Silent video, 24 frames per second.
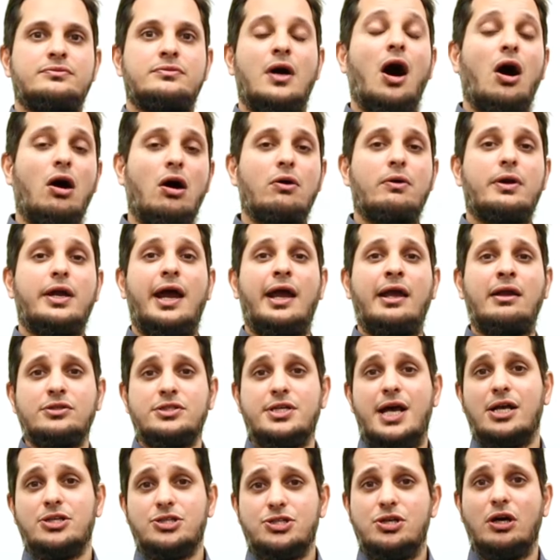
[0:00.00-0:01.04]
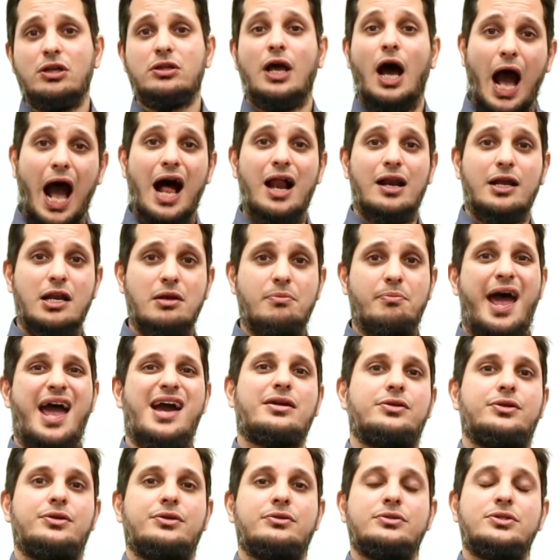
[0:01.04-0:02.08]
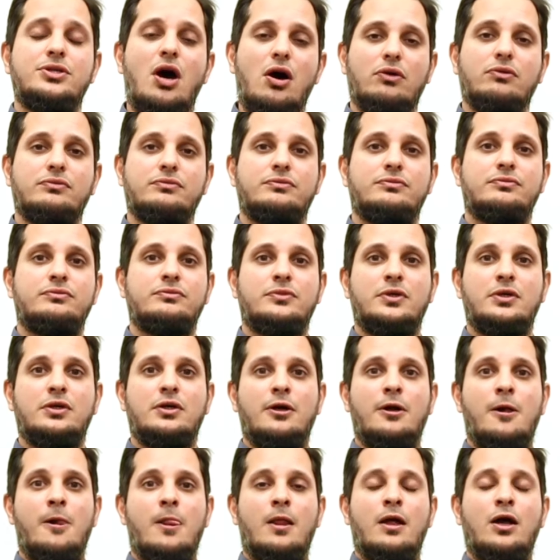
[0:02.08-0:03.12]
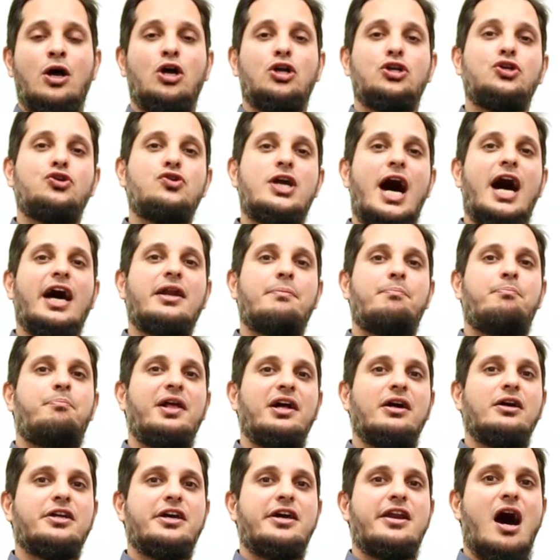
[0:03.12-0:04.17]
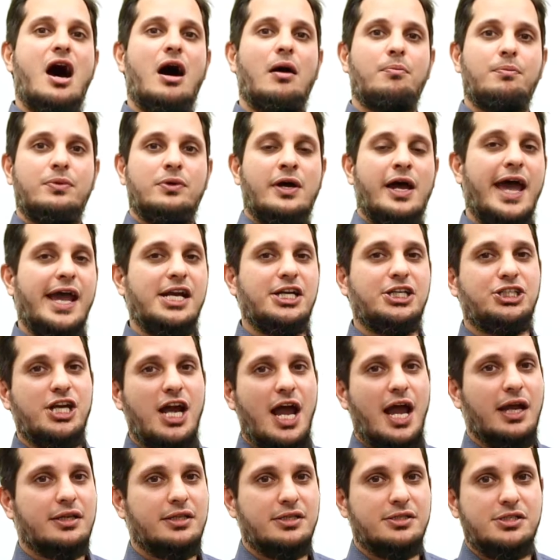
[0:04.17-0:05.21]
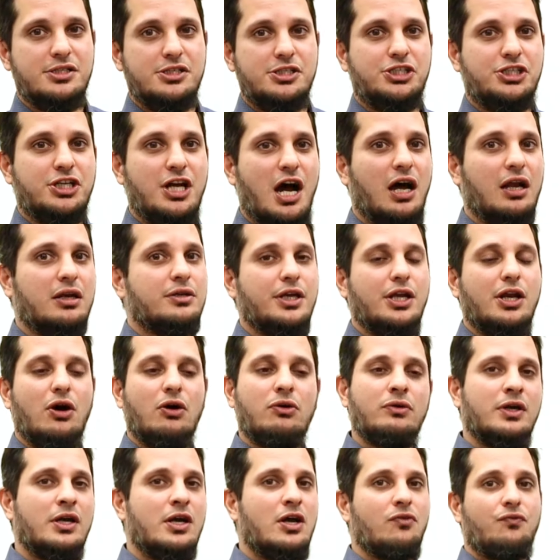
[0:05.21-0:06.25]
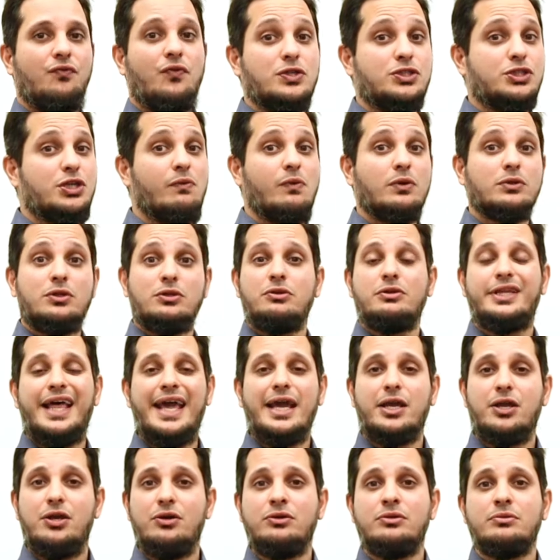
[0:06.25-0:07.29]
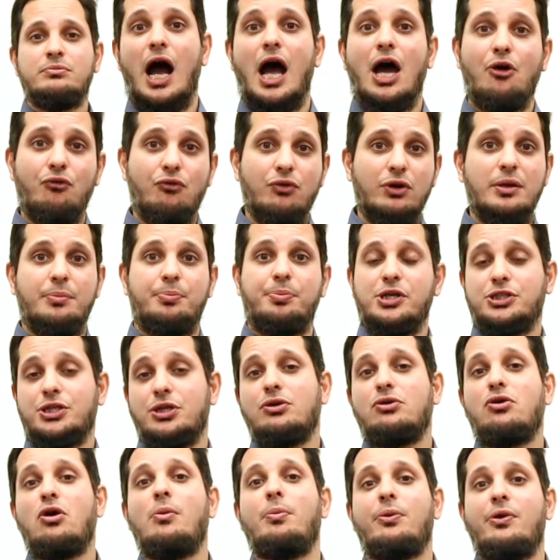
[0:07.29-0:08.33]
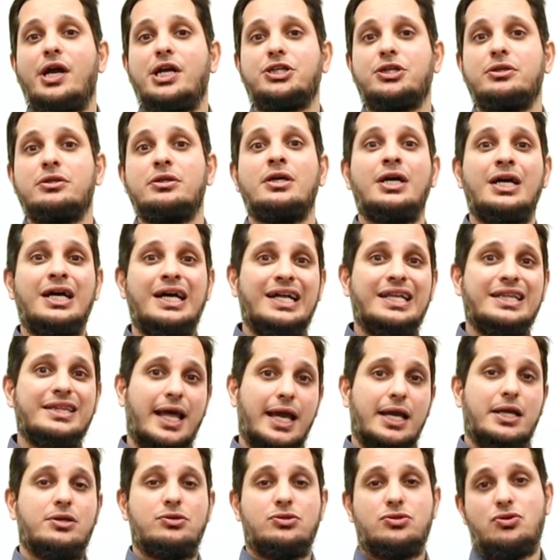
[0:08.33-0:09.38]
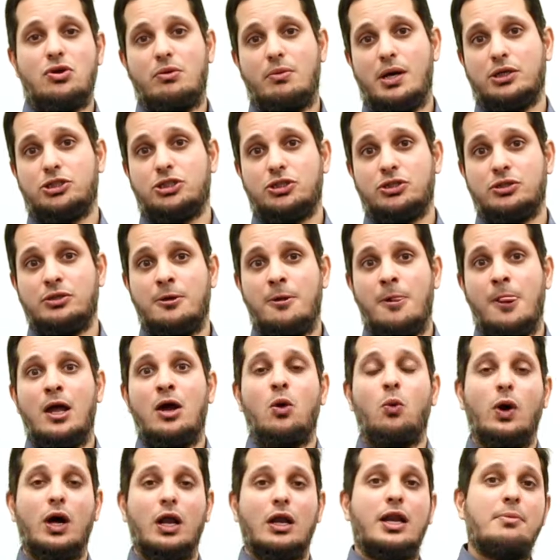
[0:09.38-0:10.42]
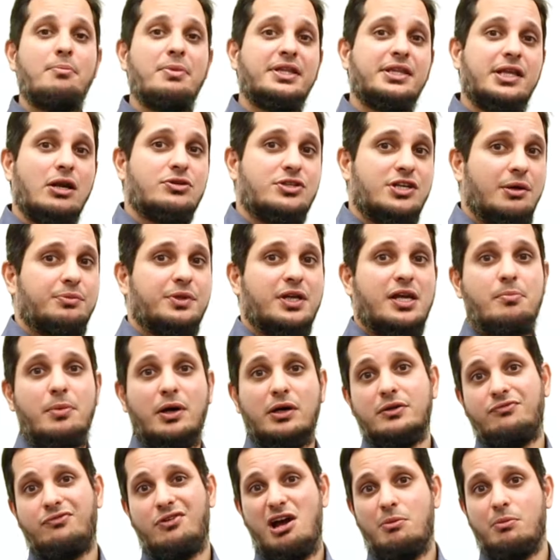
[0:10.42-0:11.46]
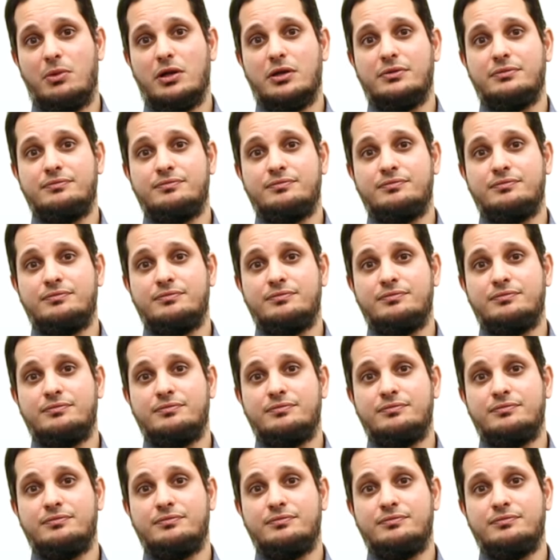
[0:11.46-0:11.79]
Oh, okay, sounds good. I'll get back to you. No. You got to build it up. Hey, Jack, this is John. You know, first I wanted to thank you. I really appreciate your cooperation. Thank you so much. Well, let me tell you something about the family.